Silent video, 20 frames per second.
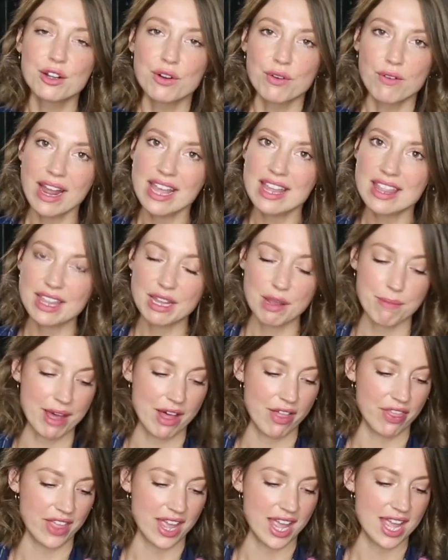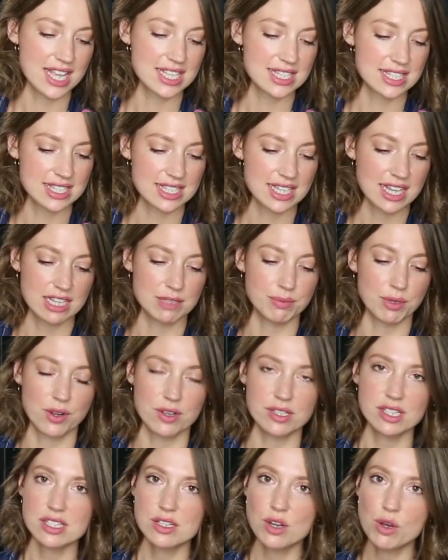The great thing about this is
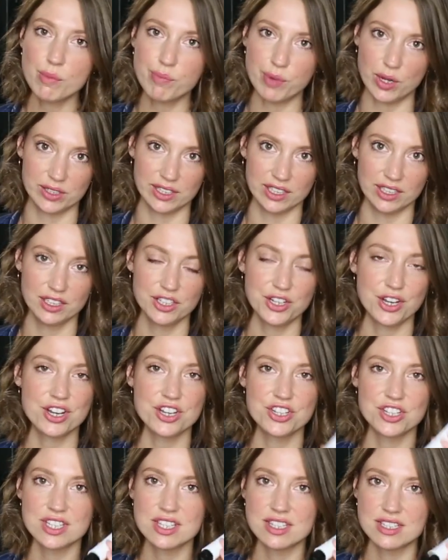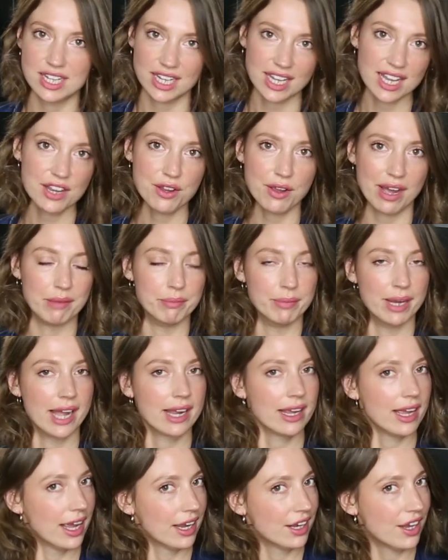because it's not a bottle, you can just stick it in your
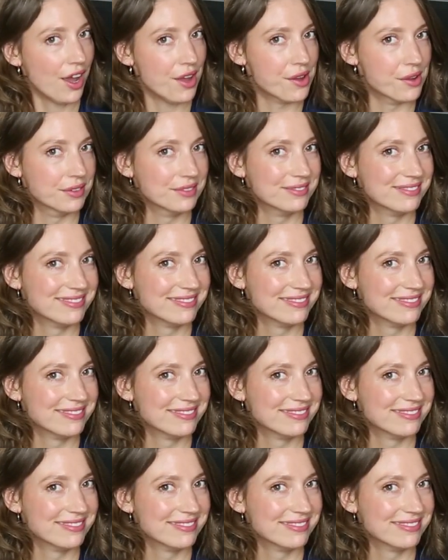handbag and go.